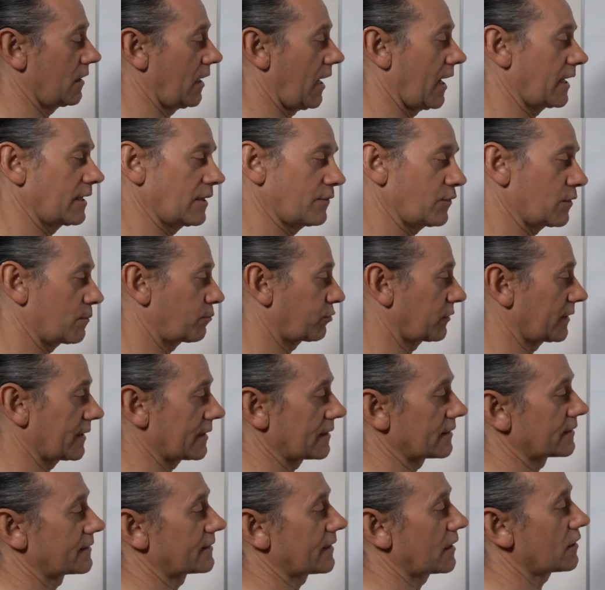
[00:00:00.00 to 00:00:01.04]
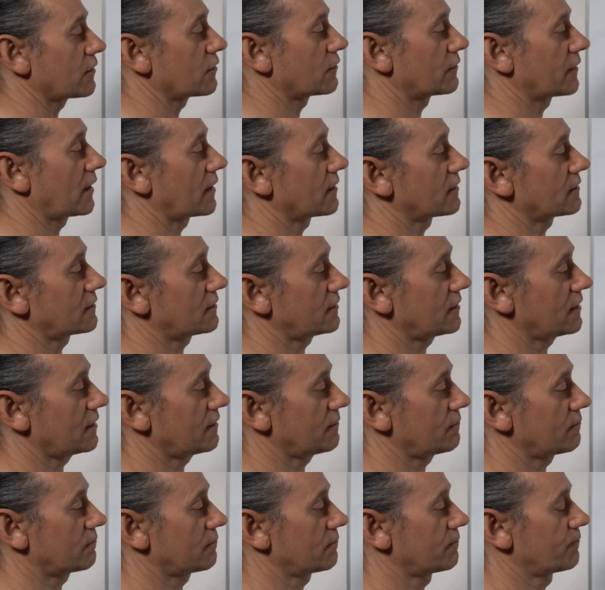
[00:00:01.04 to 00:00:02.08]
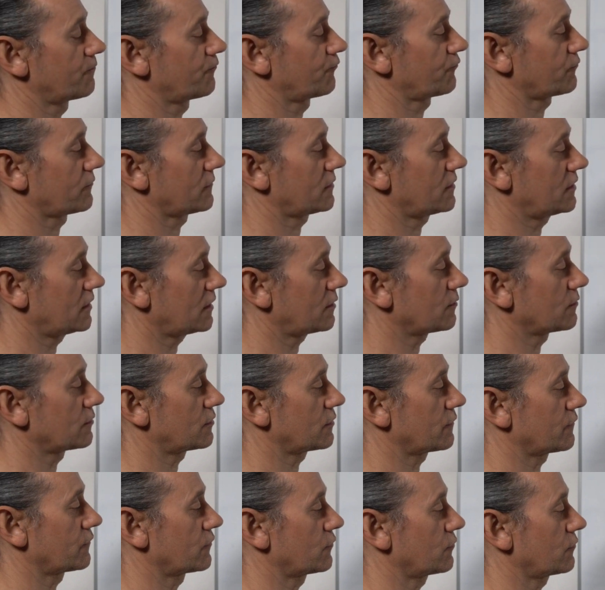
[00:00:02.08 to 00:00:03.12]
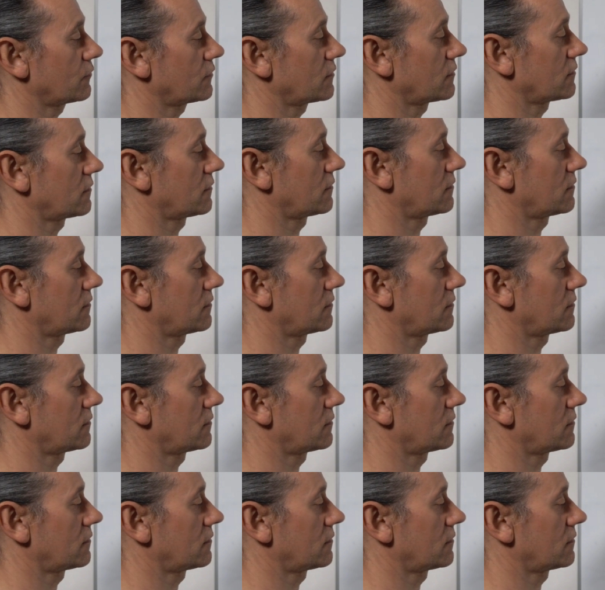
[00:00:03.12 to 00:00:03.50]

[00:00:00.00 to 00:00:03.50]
And if we play down that same sequence of notes,